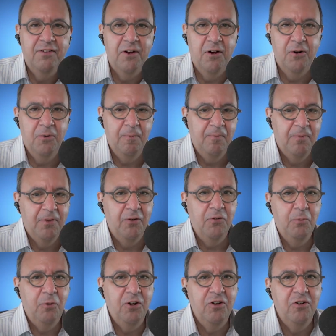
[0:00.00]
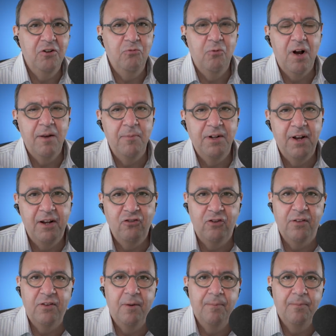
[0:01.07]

So those are pretty good recommendations.